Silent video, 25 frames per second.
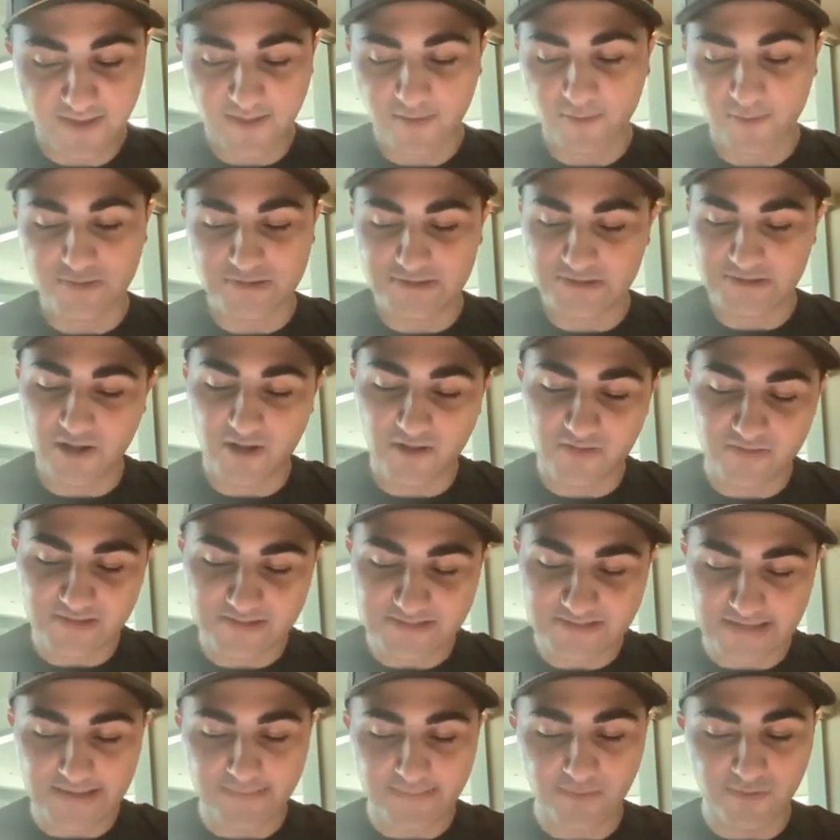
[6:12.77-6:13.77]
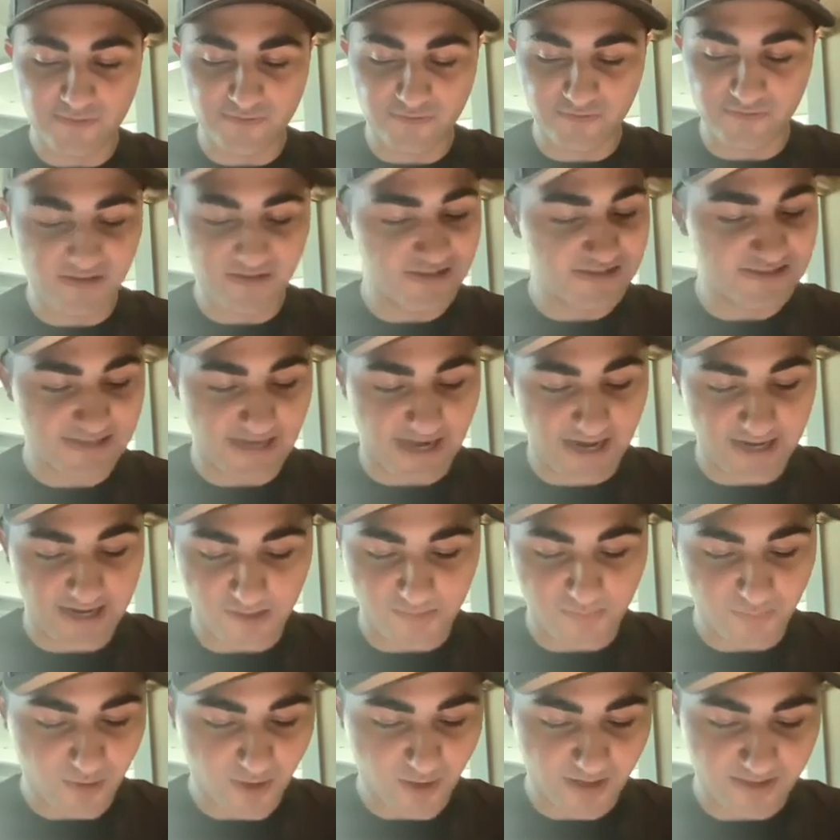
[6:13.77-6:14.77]
It was all on the table for the
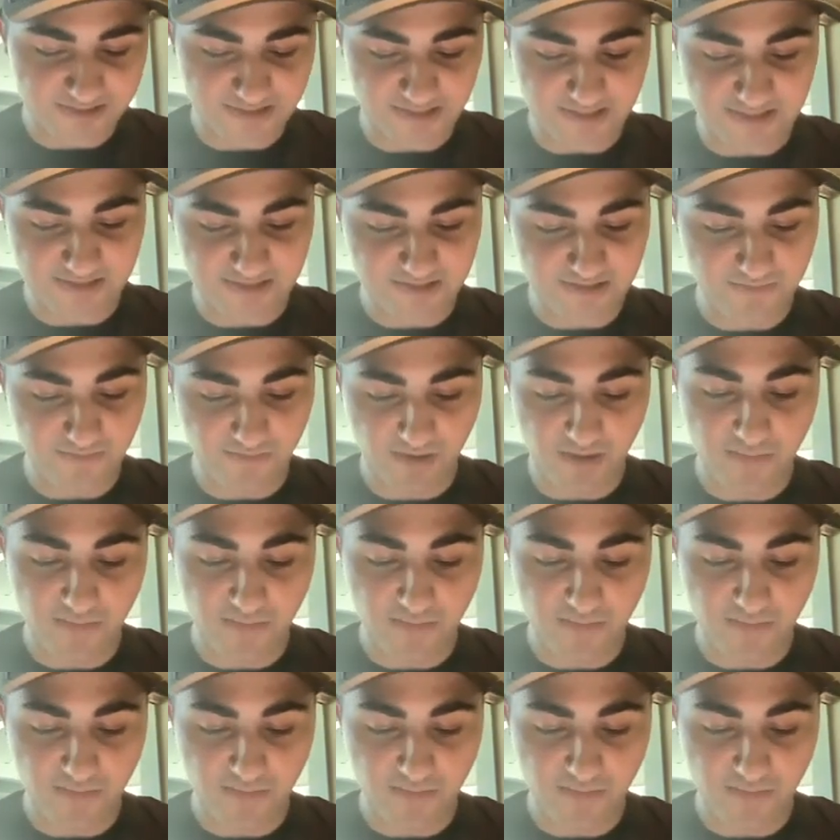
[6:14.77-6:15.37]
entire process.